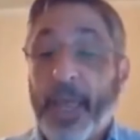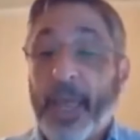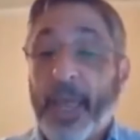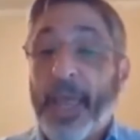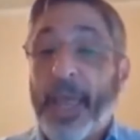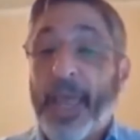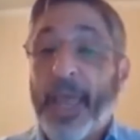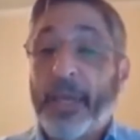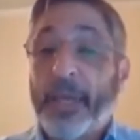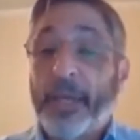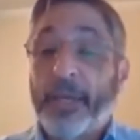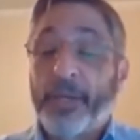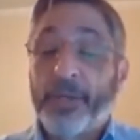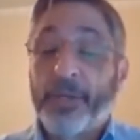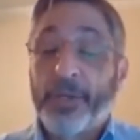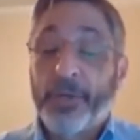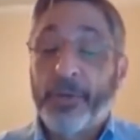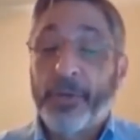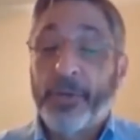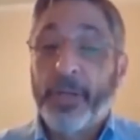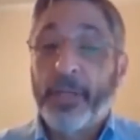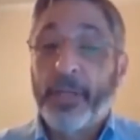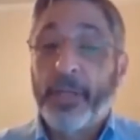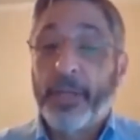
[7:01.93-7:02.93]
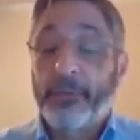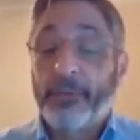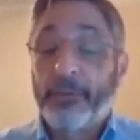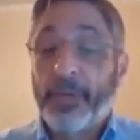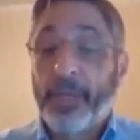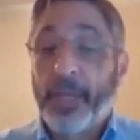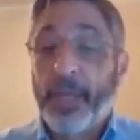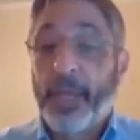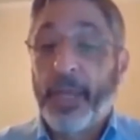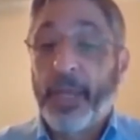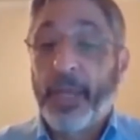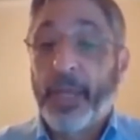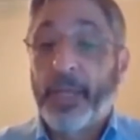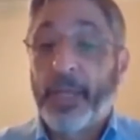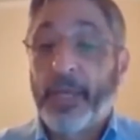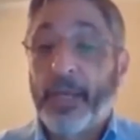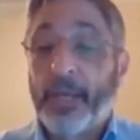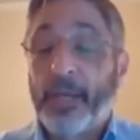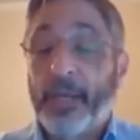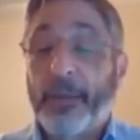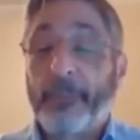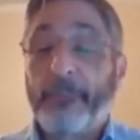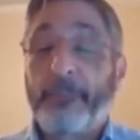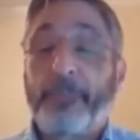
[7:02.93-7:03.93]
and ensuring that we had
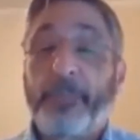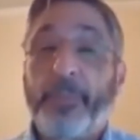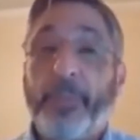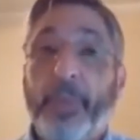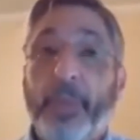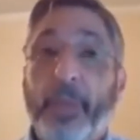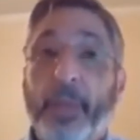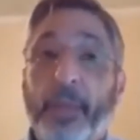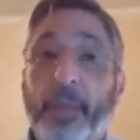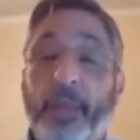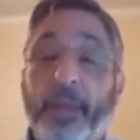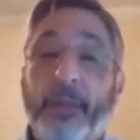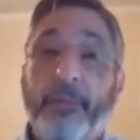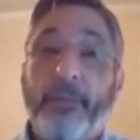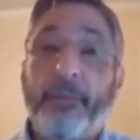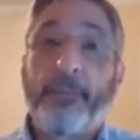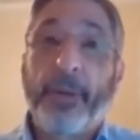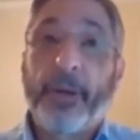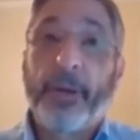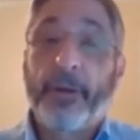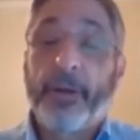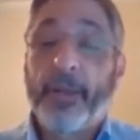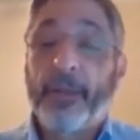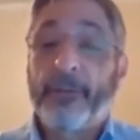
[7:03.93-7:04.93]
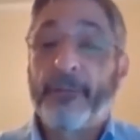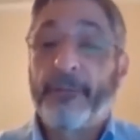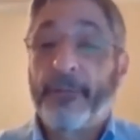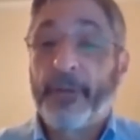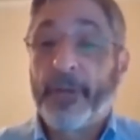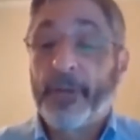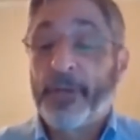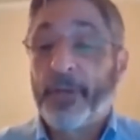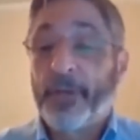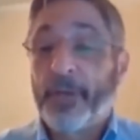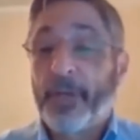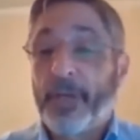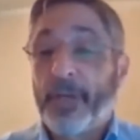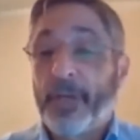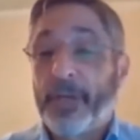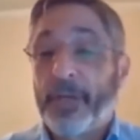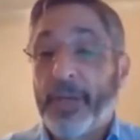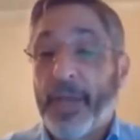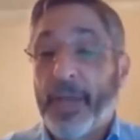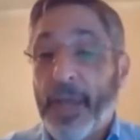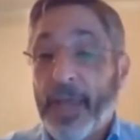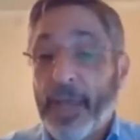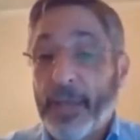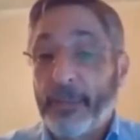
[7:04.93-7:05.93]
very efficient and
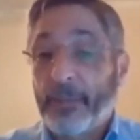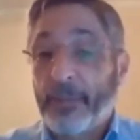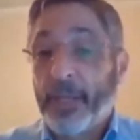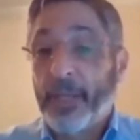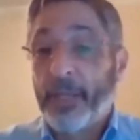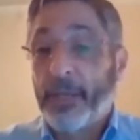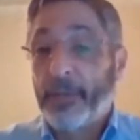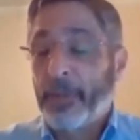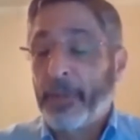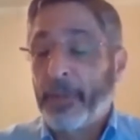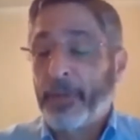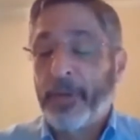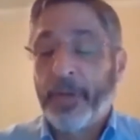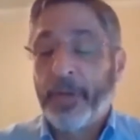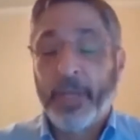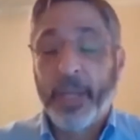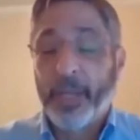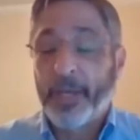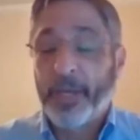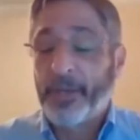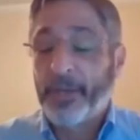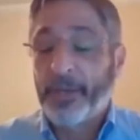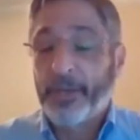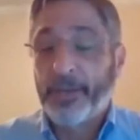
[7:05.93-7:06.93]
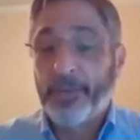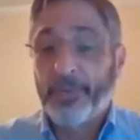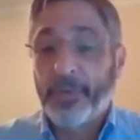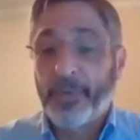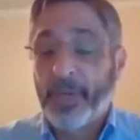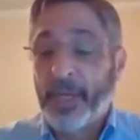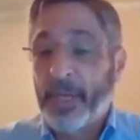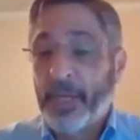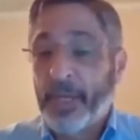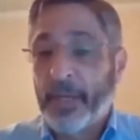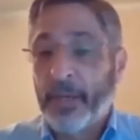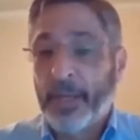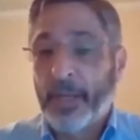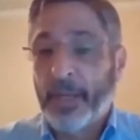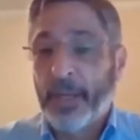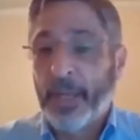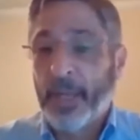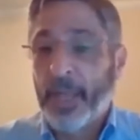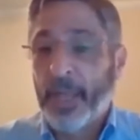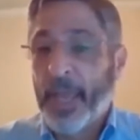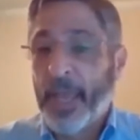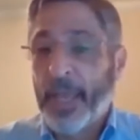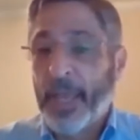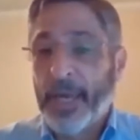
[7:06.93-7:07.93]
timely communications when
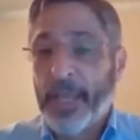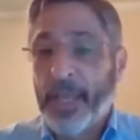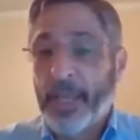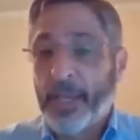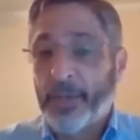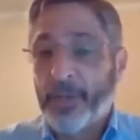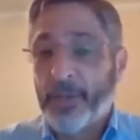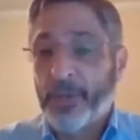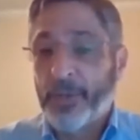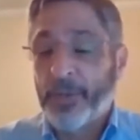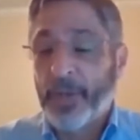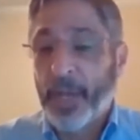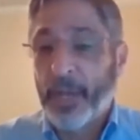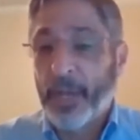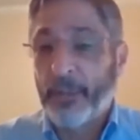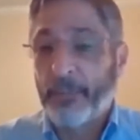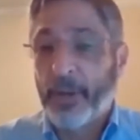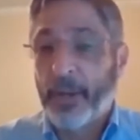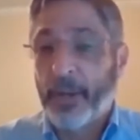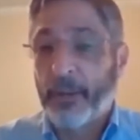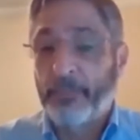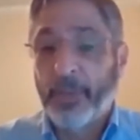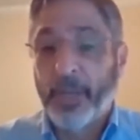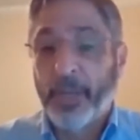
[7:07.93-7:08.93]
any issue came up,